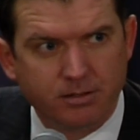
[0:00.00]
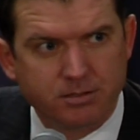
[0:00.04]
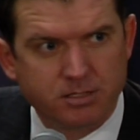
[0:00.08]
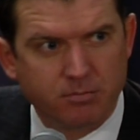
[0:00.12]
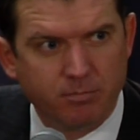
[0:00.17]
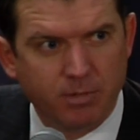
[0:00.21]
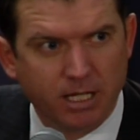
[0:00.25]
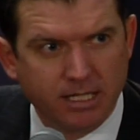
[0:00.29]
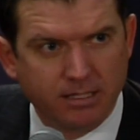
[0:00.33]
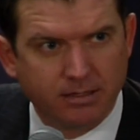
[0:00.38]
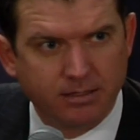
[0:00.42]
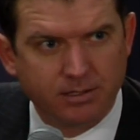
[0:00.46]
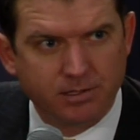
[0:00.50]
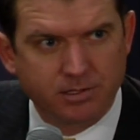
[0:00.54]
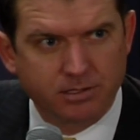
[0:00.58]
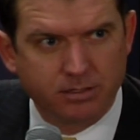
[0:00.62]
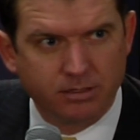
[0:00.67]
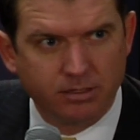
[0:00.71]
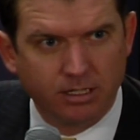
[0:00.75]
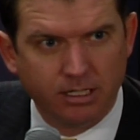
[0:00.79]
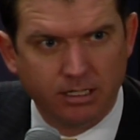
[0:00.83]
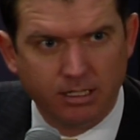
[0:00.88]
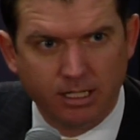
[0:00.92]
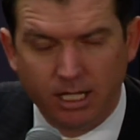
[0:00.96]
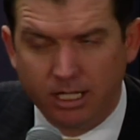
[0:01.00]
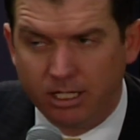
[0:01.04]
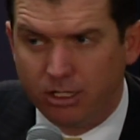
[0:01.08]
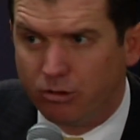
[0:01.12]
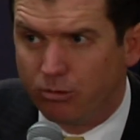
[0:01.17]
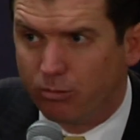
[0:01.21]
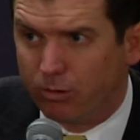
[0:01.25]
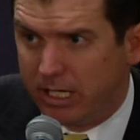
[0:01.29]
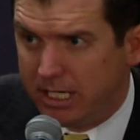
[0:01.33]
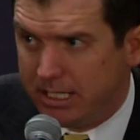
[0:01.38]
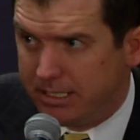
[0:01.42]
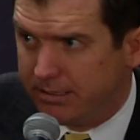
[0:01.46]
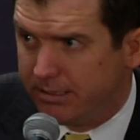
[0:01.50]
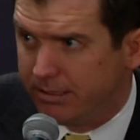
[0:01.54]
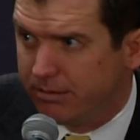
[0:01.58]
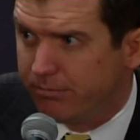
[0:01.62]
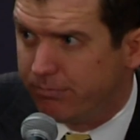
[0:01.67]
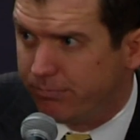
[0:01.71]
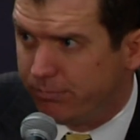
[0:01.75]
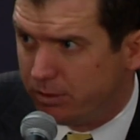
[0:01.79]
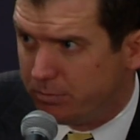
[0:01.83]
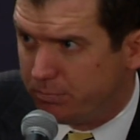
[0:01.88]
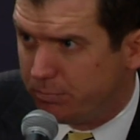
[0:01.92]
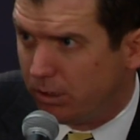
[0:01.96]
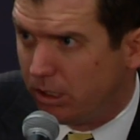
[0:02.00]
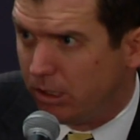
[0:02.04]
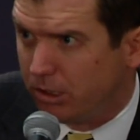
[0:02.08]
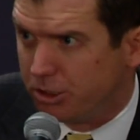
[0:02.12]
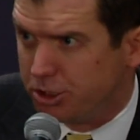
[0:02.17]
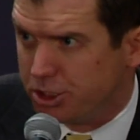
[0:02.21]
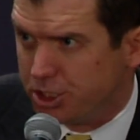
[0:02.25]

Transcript: to make this a great football